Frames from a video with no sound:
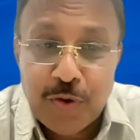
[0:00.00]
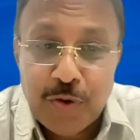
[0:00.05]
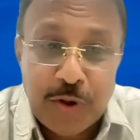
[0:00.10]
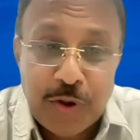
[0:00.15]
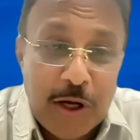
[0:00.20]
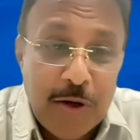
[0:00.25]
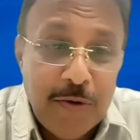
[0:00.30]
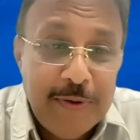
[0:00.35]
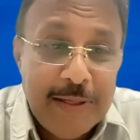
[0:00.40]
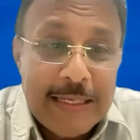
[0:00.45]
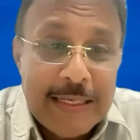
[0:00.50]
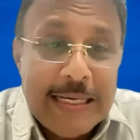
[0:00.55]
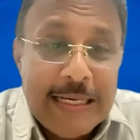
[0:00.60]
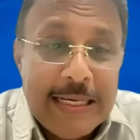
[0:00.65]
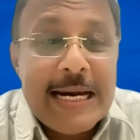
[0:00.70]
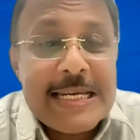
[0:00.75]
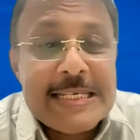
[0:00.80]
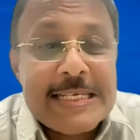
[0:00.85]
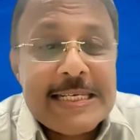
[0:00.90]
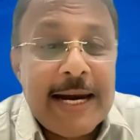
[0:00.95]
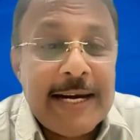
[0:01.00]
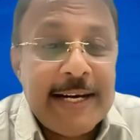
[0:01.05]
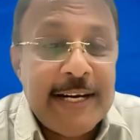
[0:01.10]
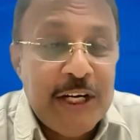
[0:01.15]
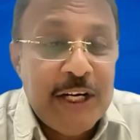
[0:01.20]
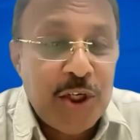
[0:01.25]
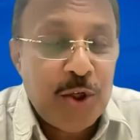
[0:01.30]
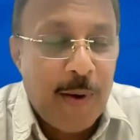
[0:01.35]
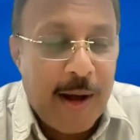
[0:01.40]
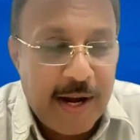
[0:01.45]
So now let's
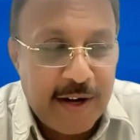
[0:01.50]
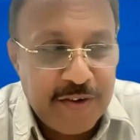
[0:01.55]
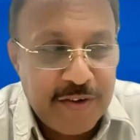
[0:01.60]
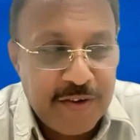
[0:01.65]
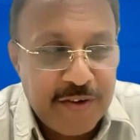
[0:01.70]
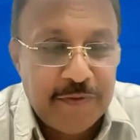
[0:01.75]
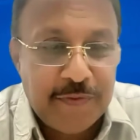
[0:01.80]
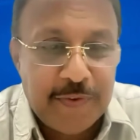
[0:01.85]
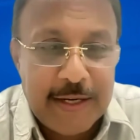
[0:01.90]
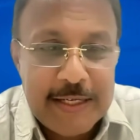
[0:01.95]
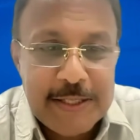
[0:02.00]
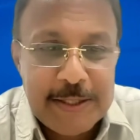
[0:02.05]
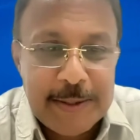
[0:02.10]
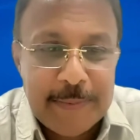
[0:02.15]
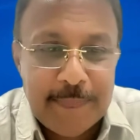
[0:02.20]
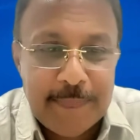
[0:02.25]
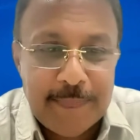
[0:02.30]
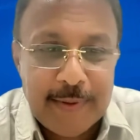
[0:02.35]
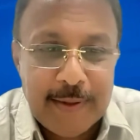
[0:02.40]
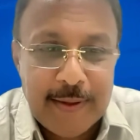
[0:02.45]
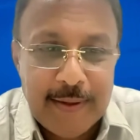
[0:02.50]
get into action, friends.